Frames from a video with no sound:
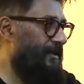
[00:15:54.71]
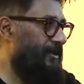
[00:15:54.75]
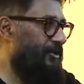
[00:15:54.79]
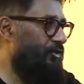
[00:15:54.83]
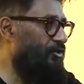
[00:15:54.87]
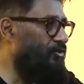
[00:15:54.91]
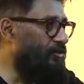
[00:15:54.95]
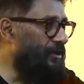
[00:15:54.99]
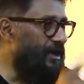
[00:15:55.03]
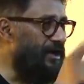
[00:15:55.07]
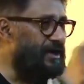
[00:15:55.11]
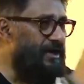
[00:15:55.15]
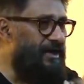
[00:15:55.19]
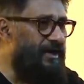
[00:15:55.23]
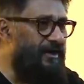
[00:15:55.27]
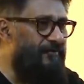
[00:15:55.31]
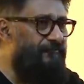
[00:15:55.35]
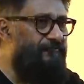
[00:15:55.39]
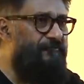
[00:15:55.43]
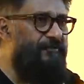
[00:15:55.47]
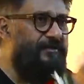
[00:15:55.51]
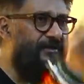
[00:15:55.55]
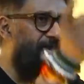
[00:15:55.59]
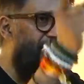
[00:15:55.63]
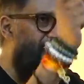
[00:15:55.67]
You can
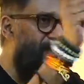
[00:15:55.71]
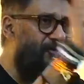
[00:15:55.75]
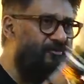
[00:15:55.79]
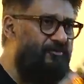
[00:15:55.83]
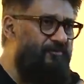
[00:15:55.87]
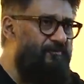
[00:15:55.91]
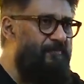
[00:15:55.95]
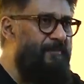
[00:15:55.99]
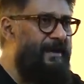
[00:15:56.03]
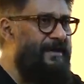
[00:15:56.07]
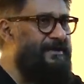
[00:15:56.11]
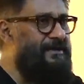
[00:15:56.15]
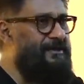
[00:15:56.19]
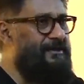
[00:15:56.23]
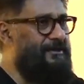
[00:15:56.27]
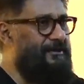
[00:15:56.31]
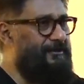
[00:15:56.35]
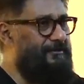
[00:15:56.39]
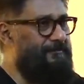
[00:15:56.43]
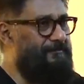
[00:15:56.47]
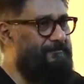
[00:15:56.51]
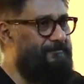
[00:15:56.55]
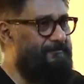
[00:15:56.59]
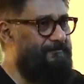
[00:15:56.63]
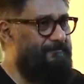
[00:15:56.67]
live without money.